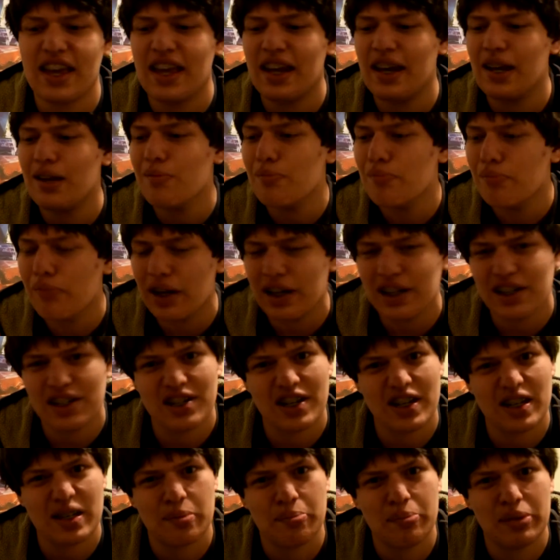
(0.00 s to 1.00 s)
and it might
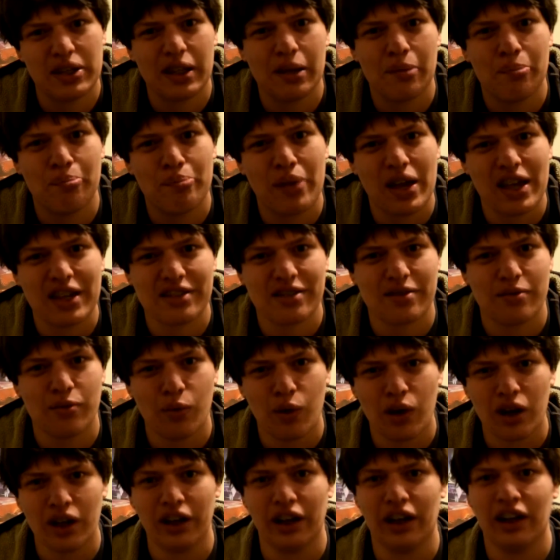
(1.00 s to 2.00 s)
just be the best
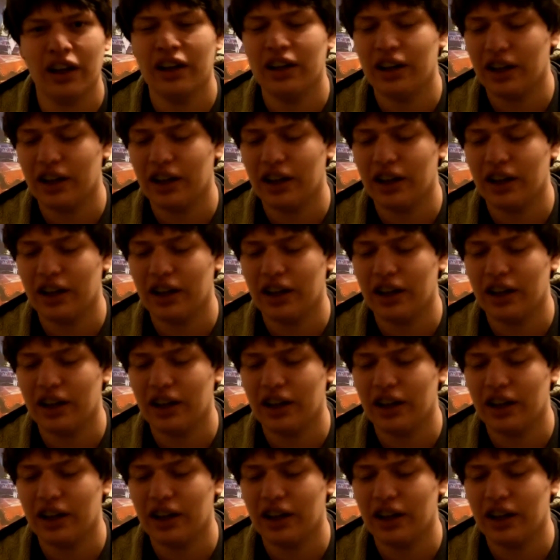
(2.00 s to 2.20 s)
one.